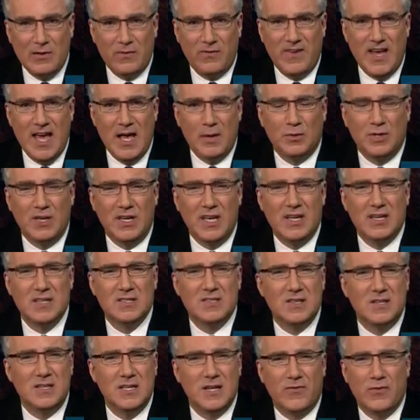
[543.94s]
the family. It is
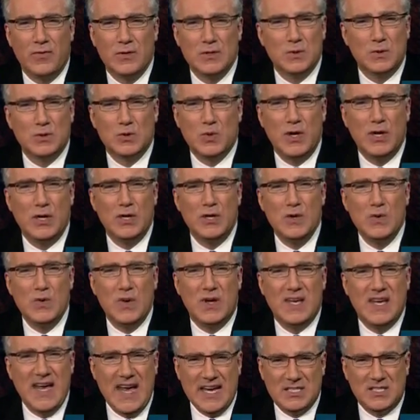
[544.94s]
the difference between you
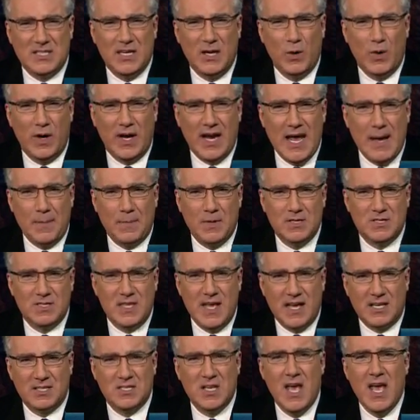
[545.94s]
guessing what happens
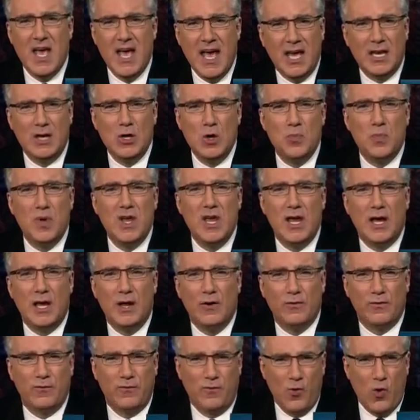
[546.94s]
next and you being
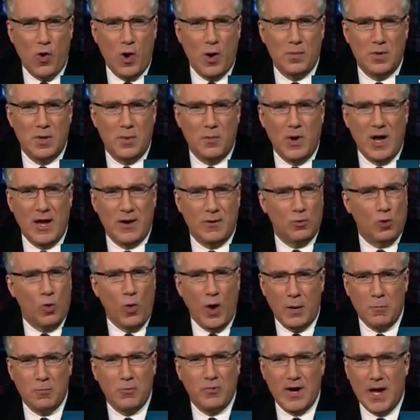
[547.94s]
informed about
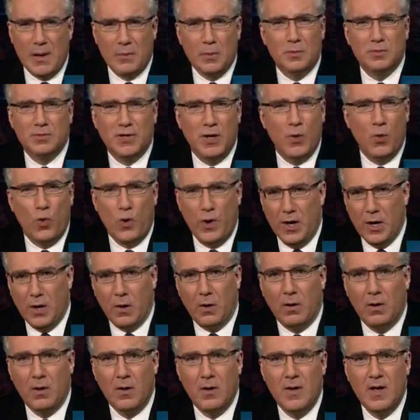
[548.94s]
what probably
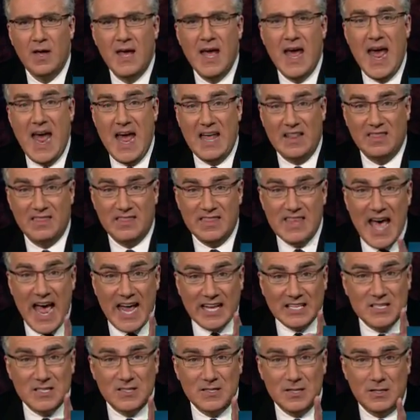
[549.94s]
will. And
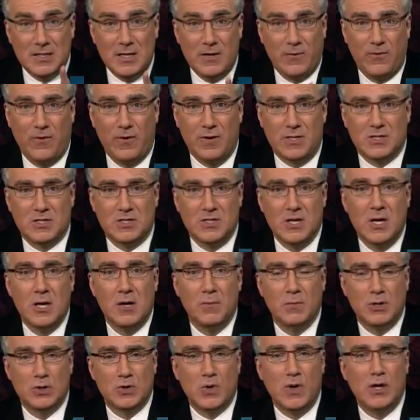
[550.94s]
that's the difference
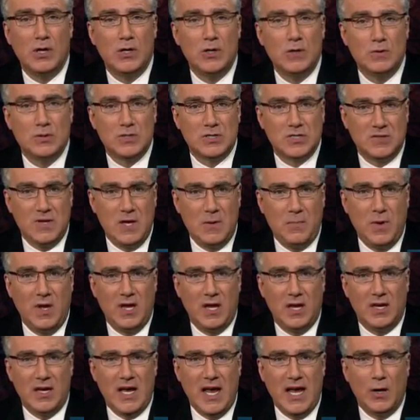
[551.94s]
between you sleeping
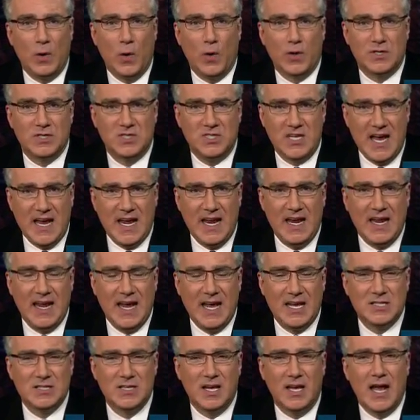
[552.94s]
at night or second
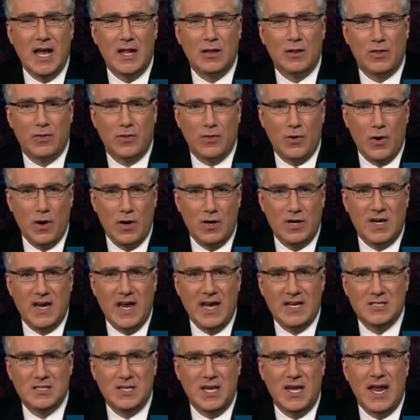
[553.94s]
guessing and third
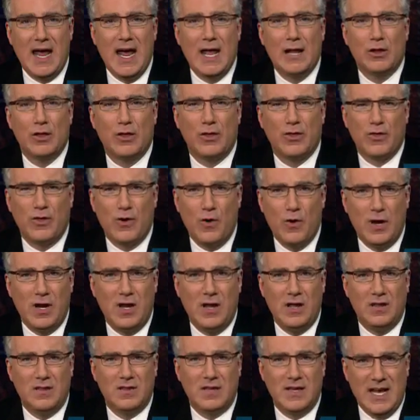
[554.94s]
guessing and
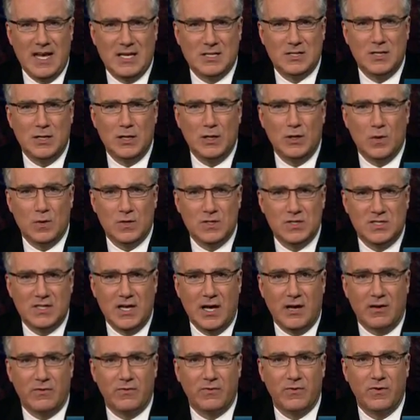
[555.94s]
30th guessing
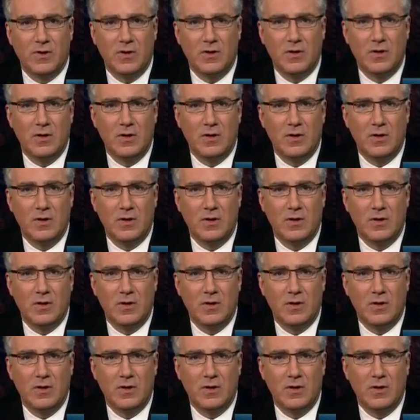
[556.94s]
yourself.